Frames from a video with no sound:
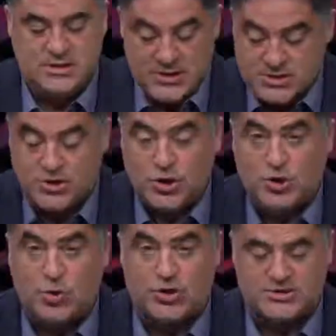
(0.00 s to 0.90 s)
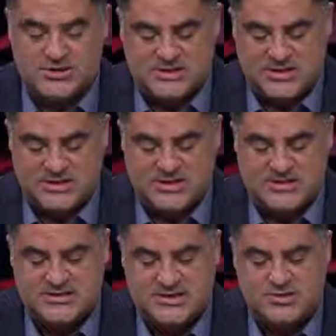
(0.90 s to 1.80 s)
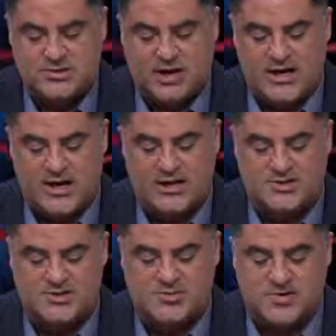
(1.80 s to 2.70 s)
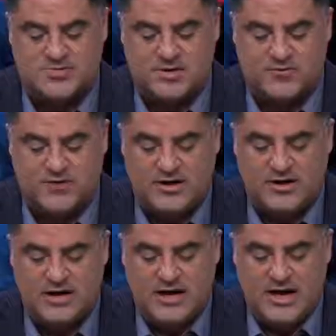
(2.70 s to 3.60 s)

These are good words. He said these sinister ideologies must be defeated.